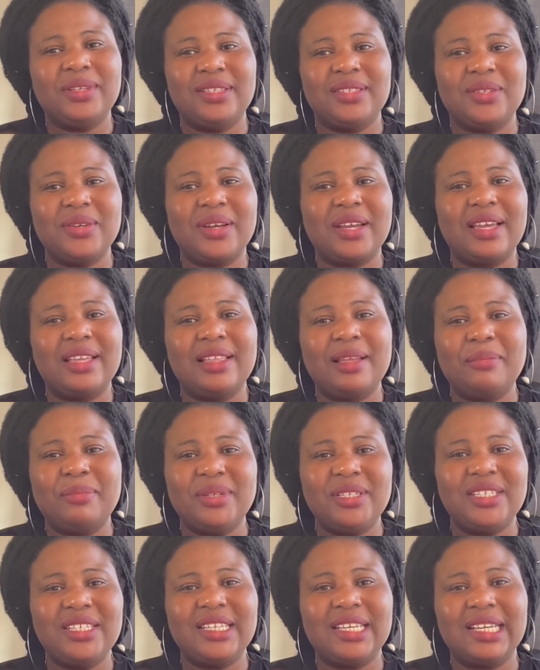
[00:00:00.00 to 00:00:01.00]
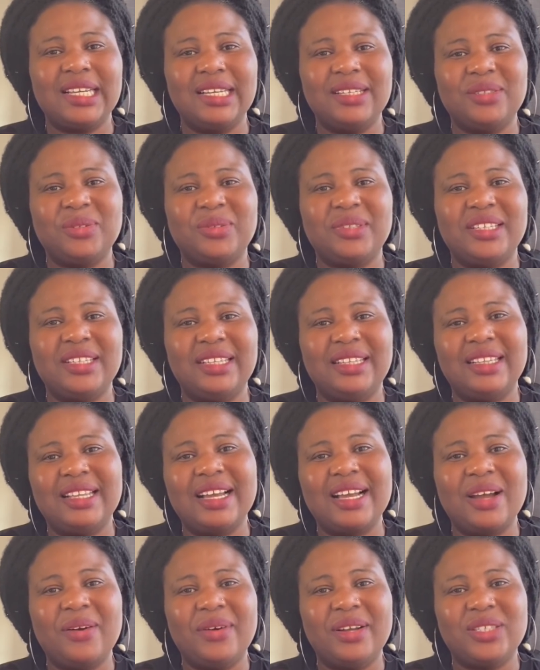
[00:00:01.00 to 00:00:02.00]
the talking, and Pidgin English will tell the
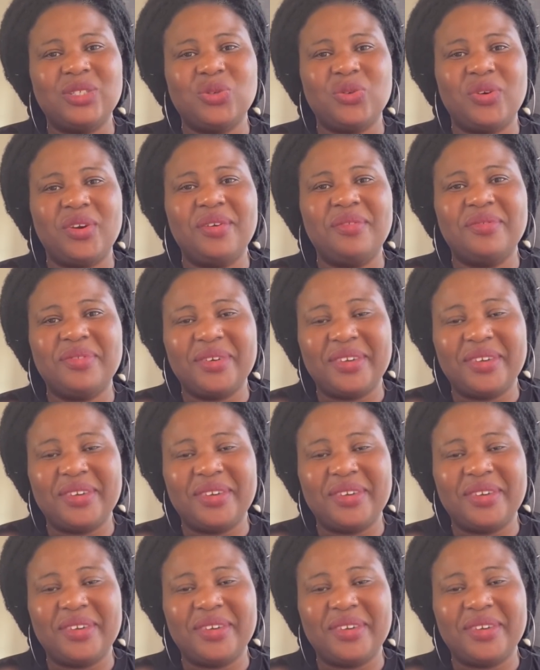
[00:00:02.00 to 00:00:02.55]
Nakawa Tori for